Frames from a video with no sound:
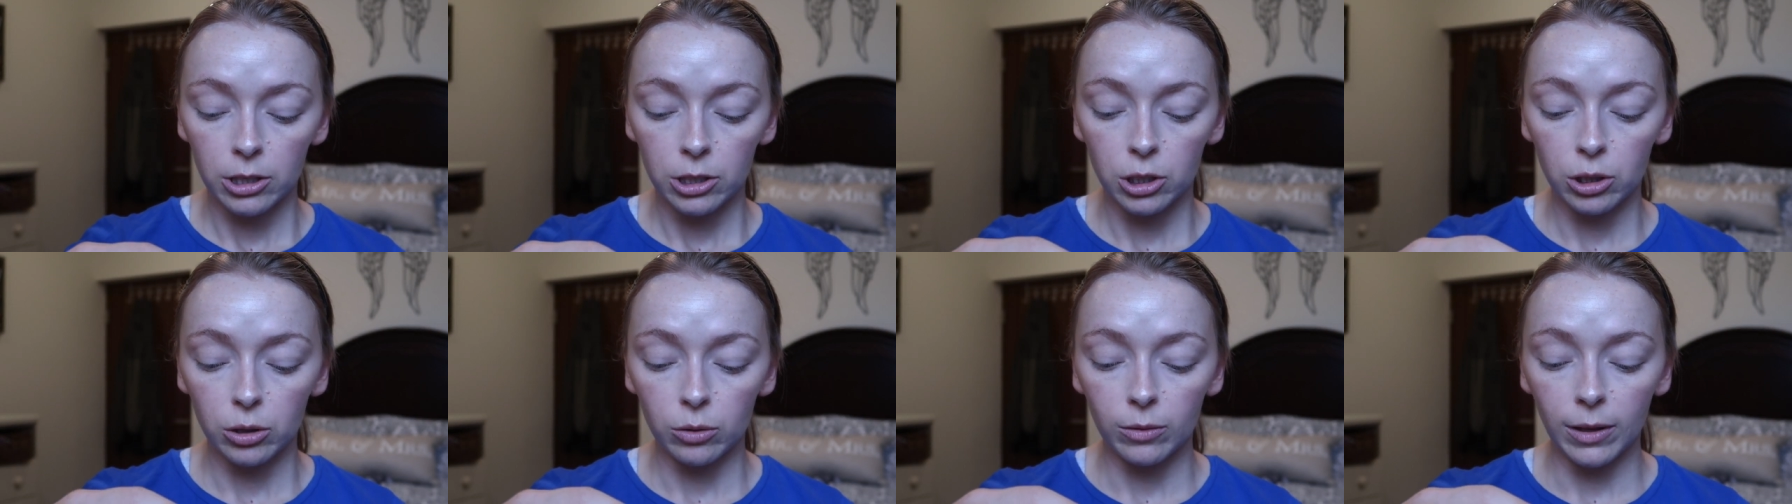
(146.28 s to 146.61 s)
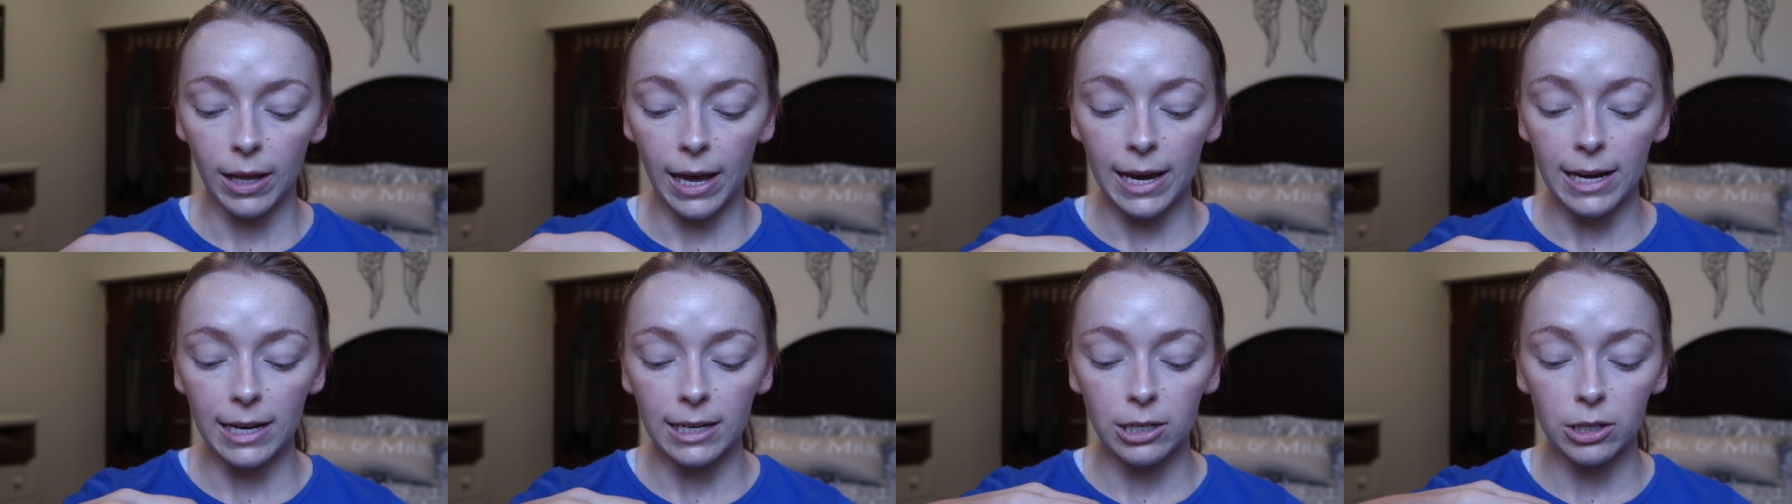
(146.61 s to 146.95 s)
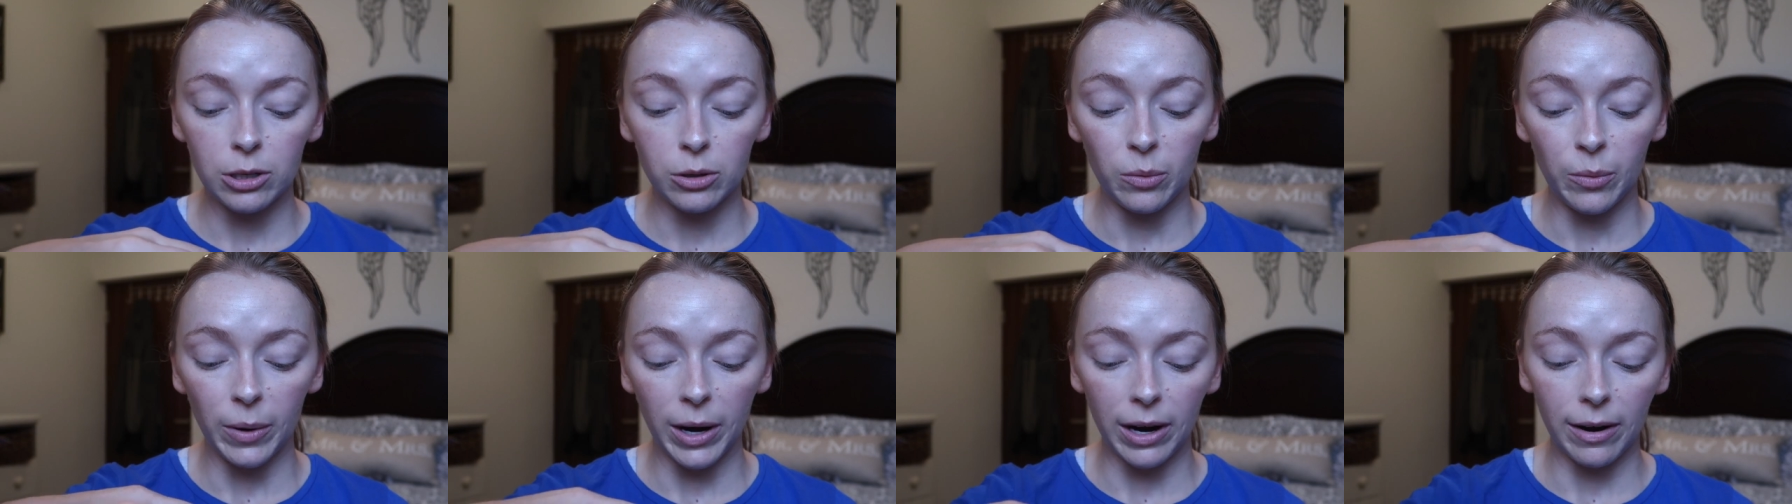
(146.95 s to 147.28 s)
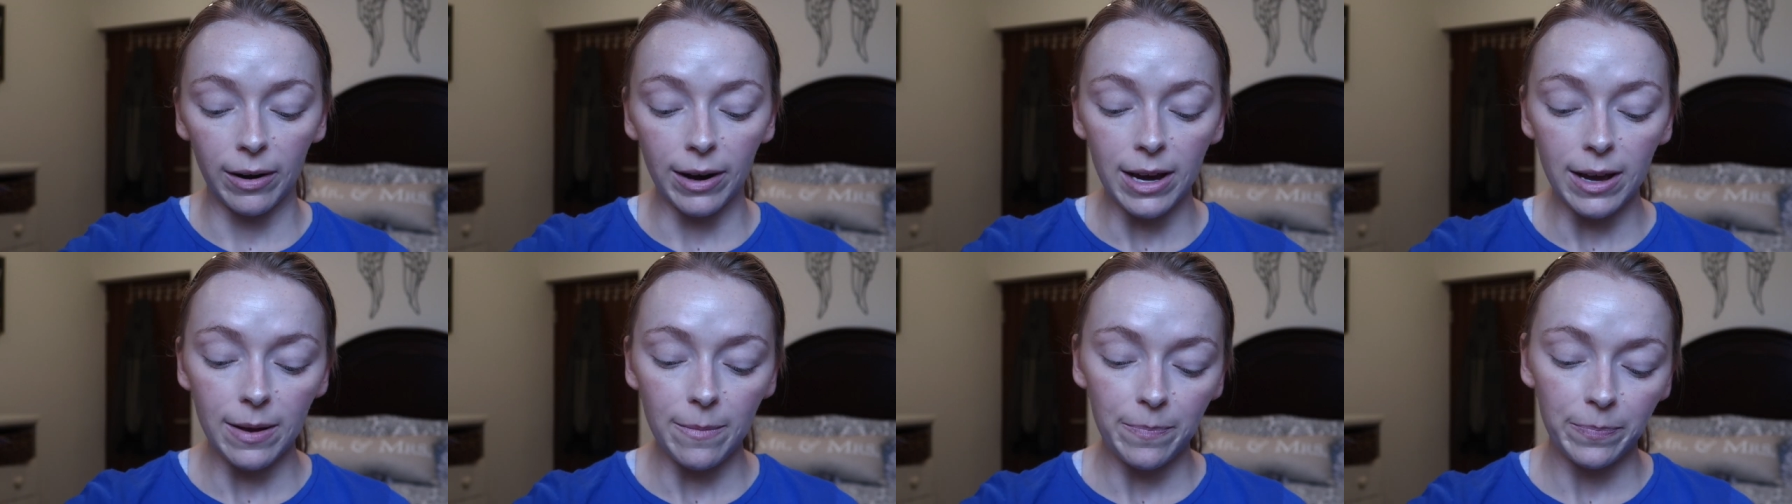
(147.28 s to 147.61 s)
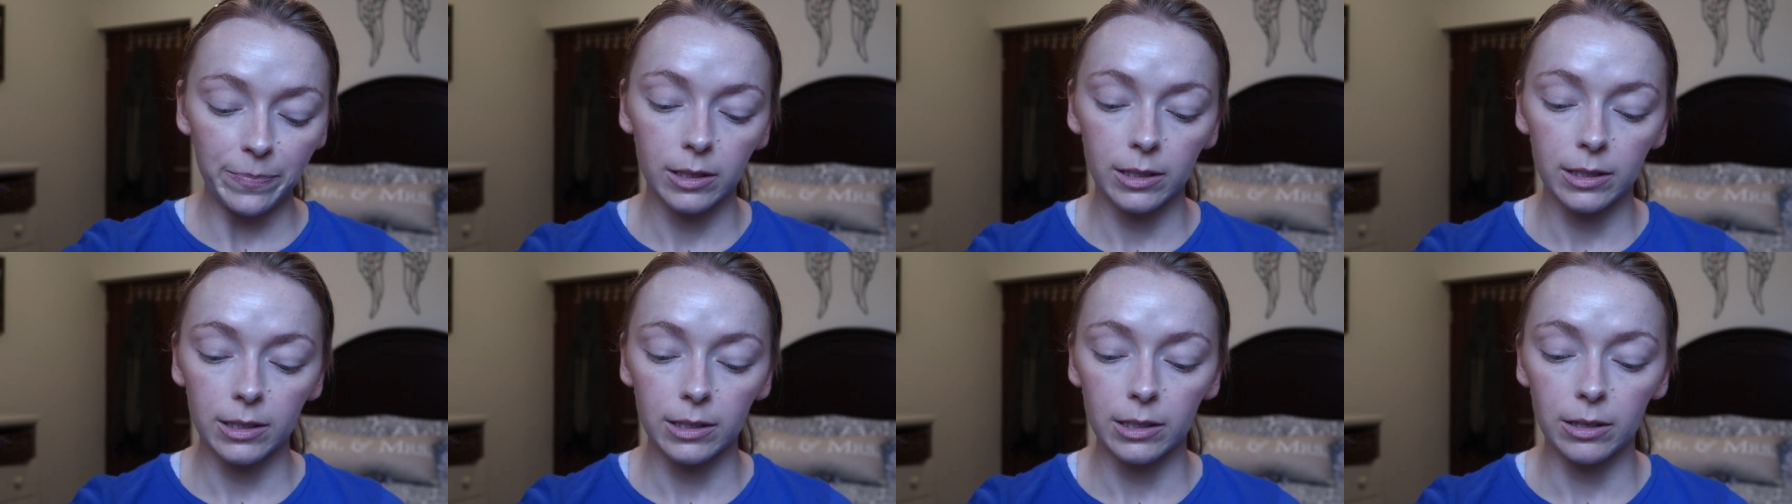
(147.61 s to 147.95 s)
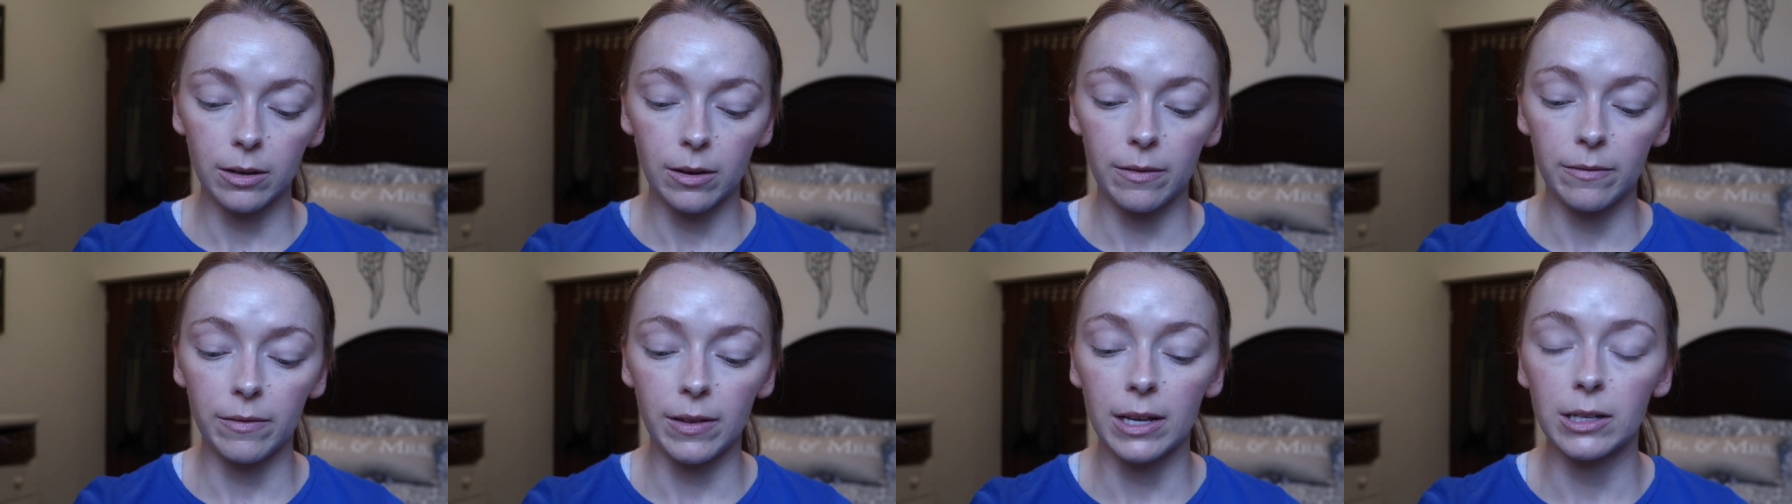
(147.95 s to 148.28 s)
to like to wear it,
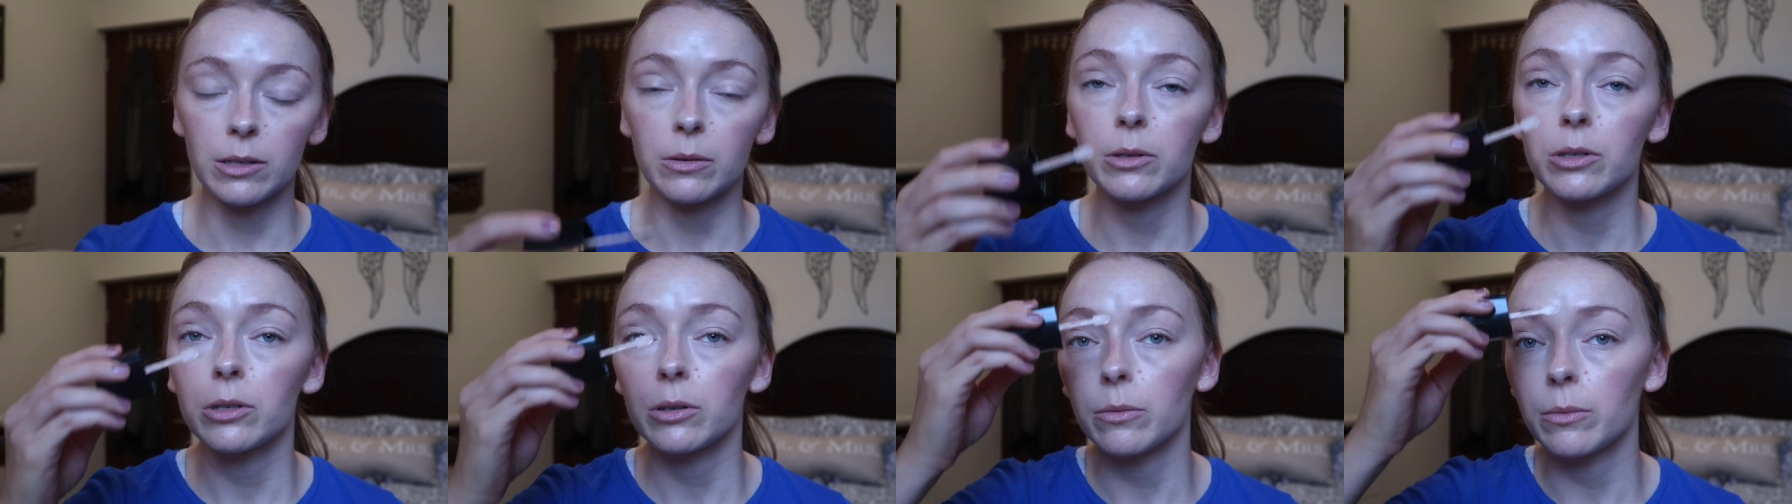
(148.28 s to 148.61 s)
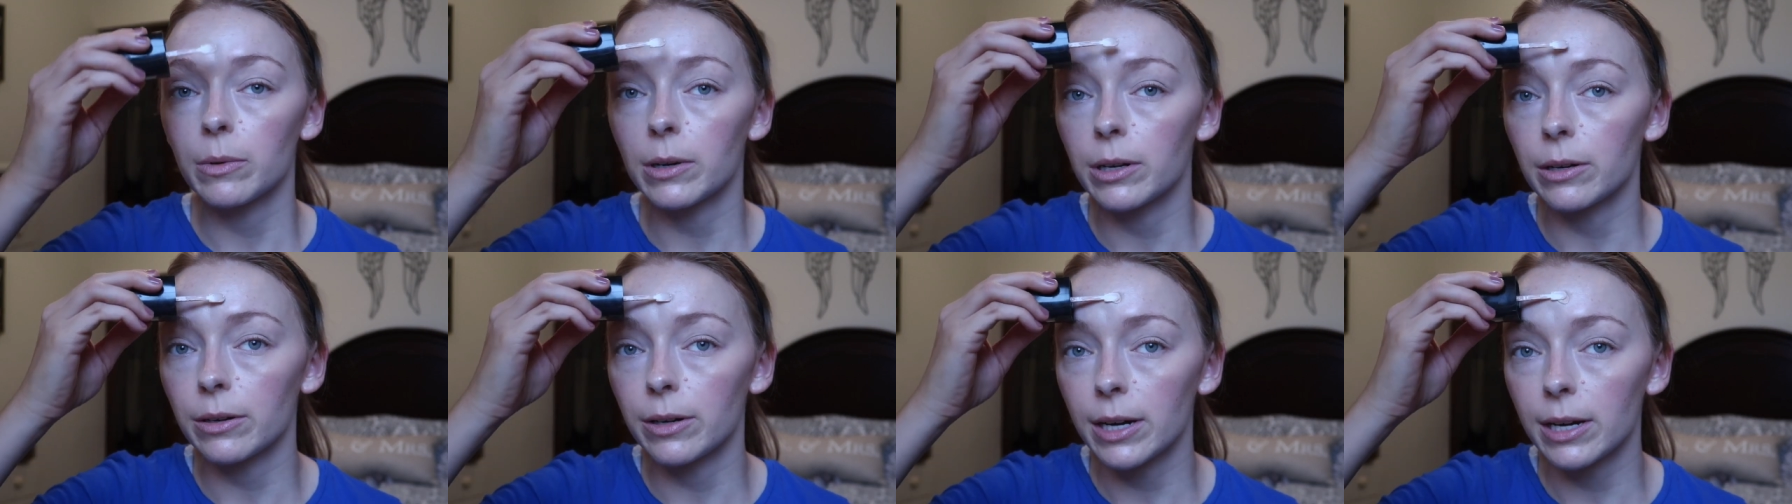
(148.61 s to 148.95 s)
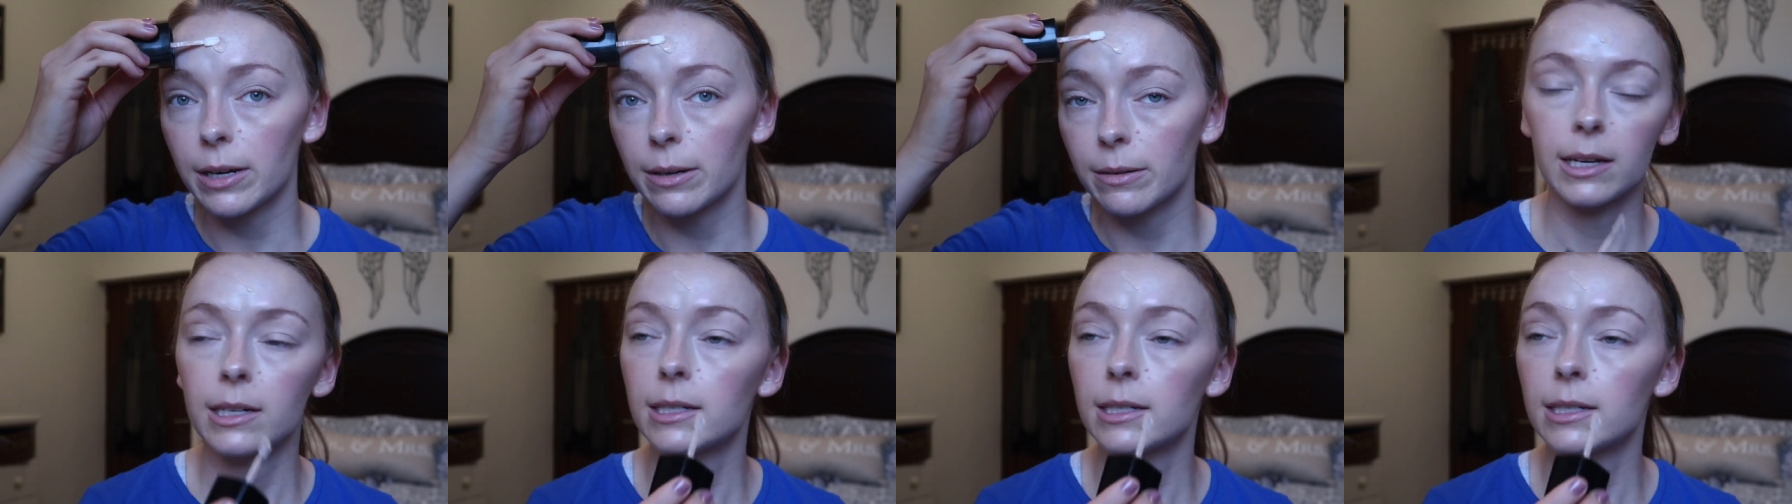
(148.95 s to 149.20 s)
so if that's what you're wondering.